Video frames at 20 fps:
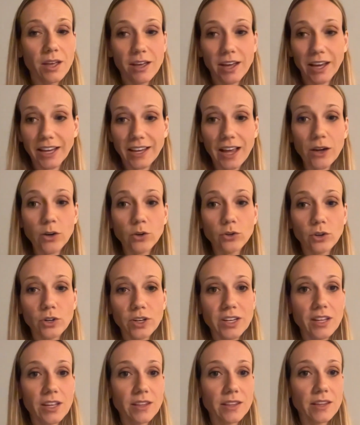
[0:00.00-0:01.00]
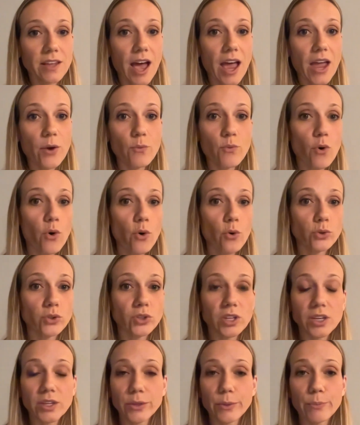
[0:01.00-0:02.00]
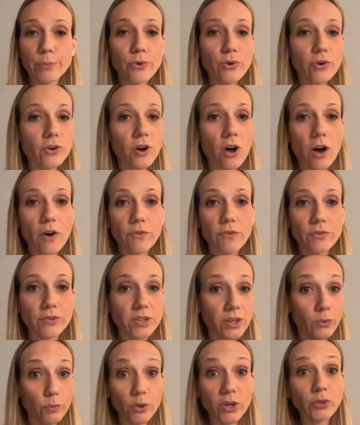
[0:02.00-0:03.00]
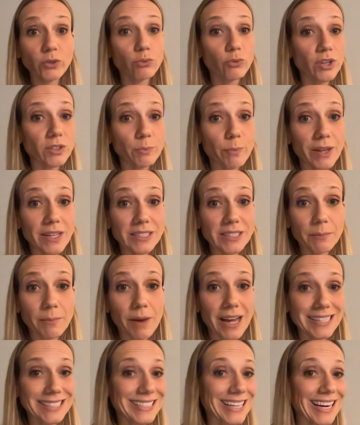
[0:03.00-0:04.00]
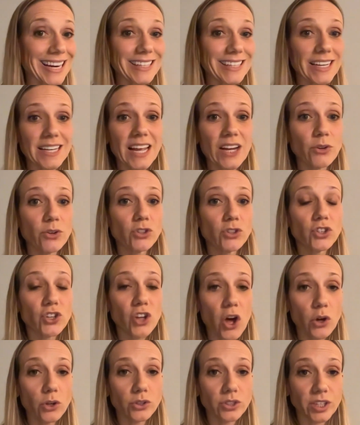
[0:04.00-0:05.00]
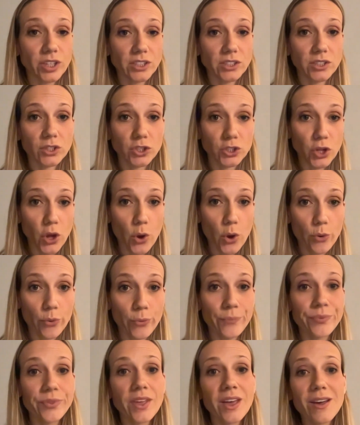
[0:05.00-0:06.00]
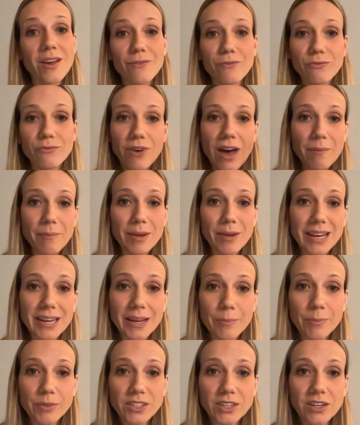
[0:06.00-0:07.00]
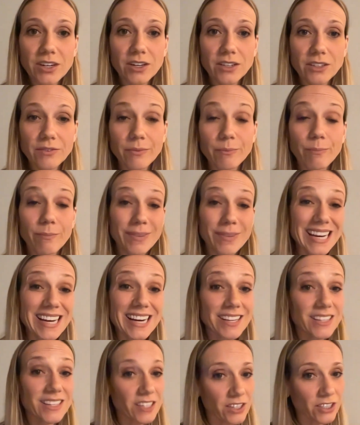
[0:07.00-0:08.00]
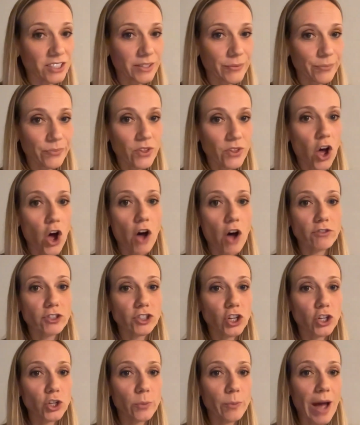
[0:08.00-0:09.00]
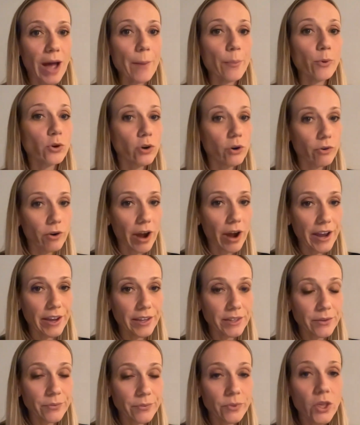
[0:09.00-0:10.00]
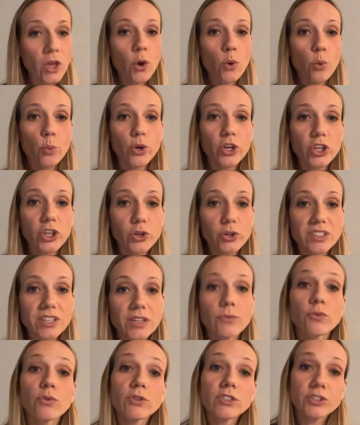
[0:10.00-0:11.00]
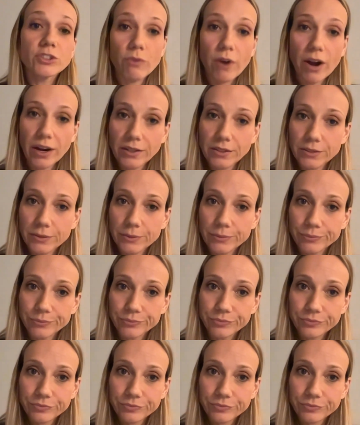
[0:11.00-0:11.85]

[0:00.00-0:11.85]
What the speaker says: Riccardo Tonini and I wrote in the book of the retreatments by Style Italiano Endodontics. So 5 milliliters of sodium hypochlorite, we use it full strength.